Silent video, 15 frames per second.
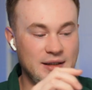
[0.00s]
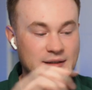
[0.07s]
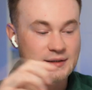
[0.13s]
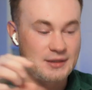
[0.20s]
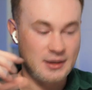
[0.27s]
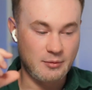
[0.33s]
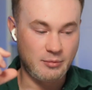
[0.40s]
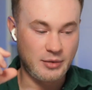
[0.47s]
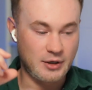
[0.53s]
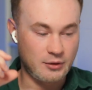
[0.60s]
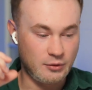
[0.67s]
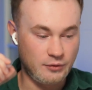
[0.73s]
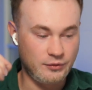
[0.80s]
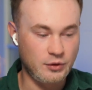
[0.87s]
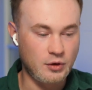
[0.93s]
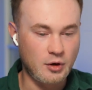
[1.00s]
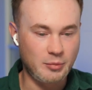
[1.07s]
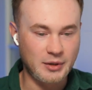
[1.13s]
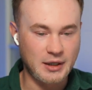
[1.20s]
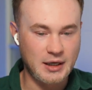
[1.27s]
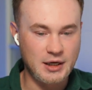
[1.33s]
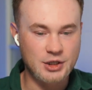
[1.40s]
in tab bar of your
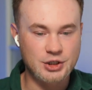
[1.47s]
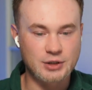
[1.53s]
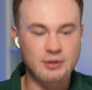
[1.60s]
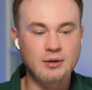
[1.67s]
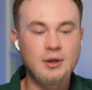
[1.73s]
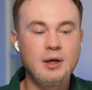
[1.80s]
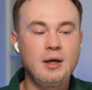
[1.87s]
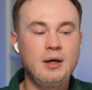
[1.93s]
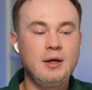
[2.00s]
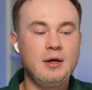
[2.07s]
application,